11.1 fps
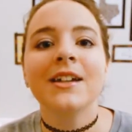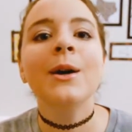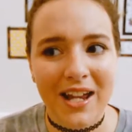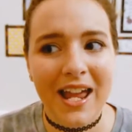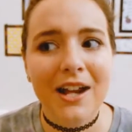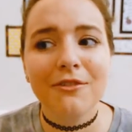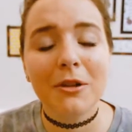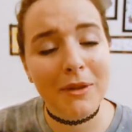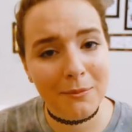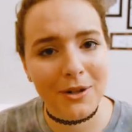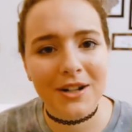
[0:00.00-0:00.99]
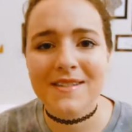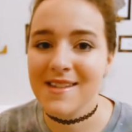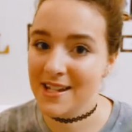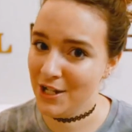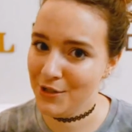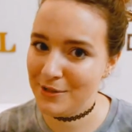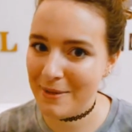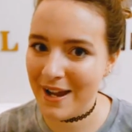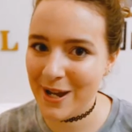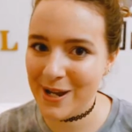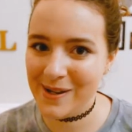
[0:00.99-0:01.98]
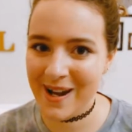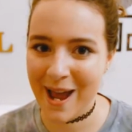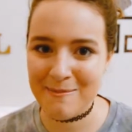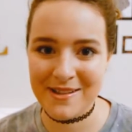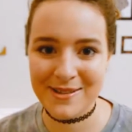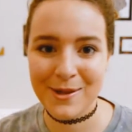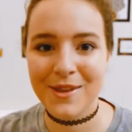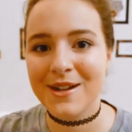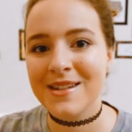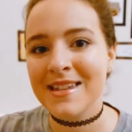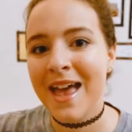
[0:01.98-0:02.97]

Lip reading: And remember, Cinco de Mayo had happened, so there's